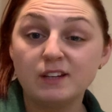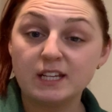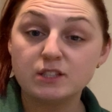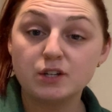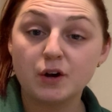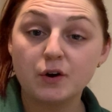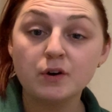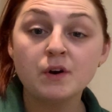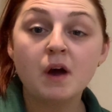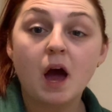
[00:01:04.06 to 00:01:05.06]
need to know
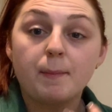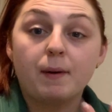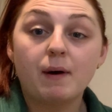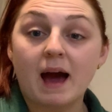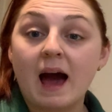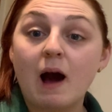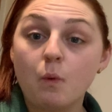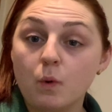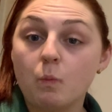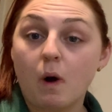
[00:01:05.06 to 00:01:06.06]
about
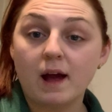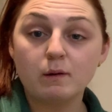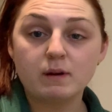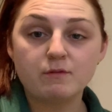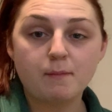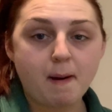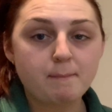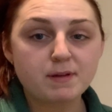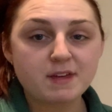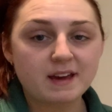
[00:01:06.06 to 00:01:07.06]
how and why we
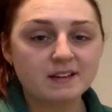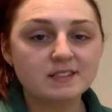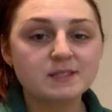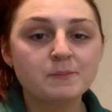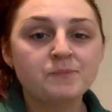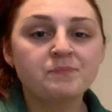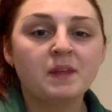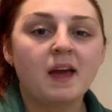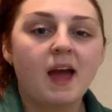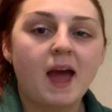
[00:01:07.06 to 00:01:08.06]
remember things.
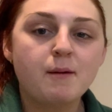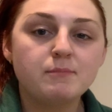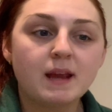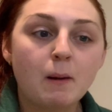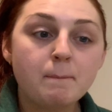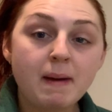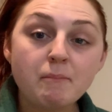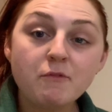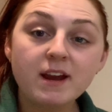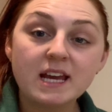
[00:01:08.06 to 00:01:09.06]
Now,
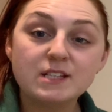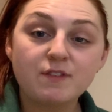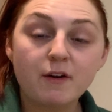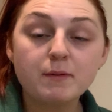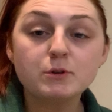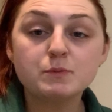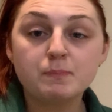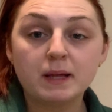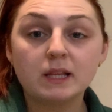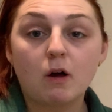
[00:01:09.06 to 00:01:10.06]
memory is very much
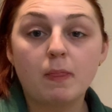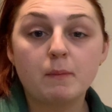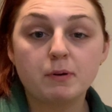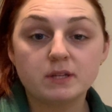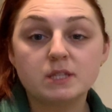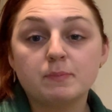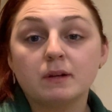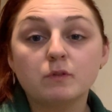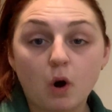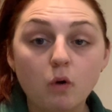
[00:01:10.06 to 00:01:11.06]
built on the principle
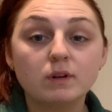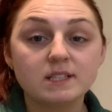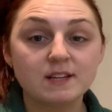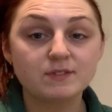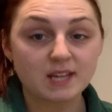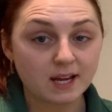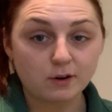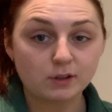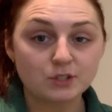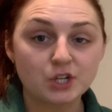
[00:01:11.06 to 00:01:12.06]
of cognitive
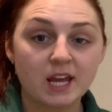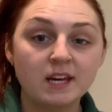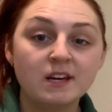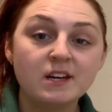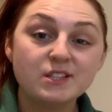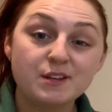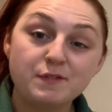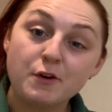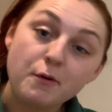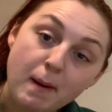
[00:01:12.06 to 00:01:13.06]
psychology. So if
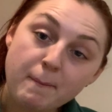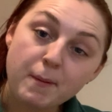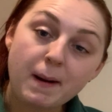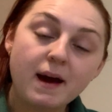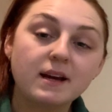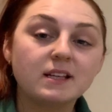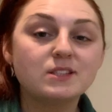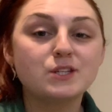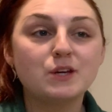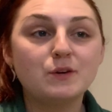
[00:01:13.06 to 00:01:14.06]
you remember back
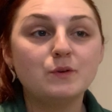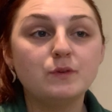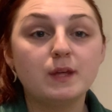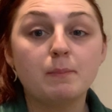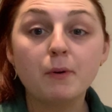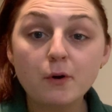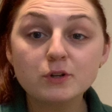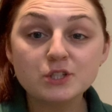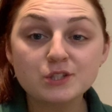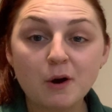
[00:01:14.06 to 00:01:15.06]
to the
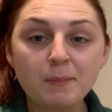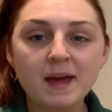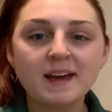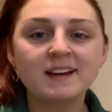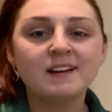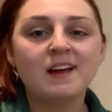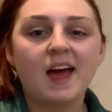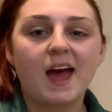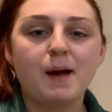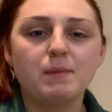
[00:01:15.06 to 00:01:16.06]
approaches topic,
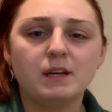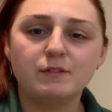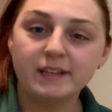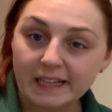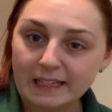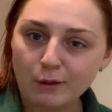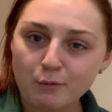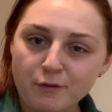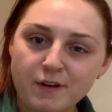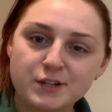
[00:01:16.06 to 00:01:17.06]
and if you need a little
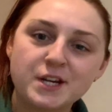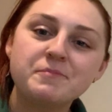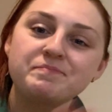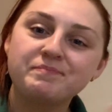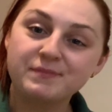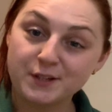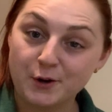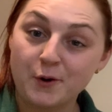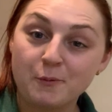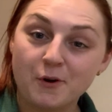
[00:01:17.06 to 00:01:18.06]
refresher,
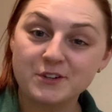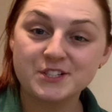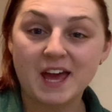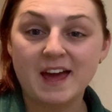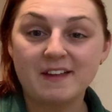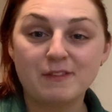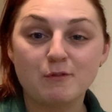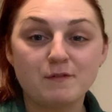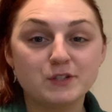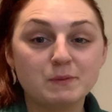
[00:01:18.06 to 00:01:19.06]
go watch the
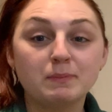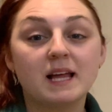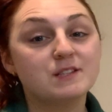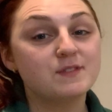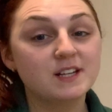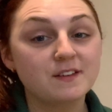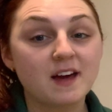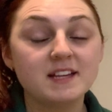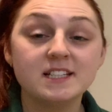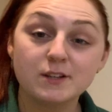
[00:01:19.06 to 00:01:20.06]
revision blast video that
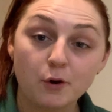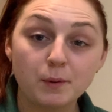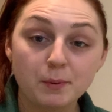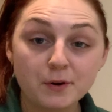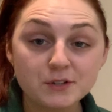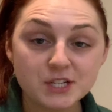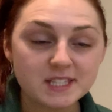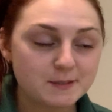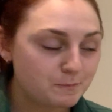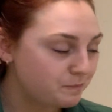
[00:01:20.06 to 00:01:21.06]
I did on approaches.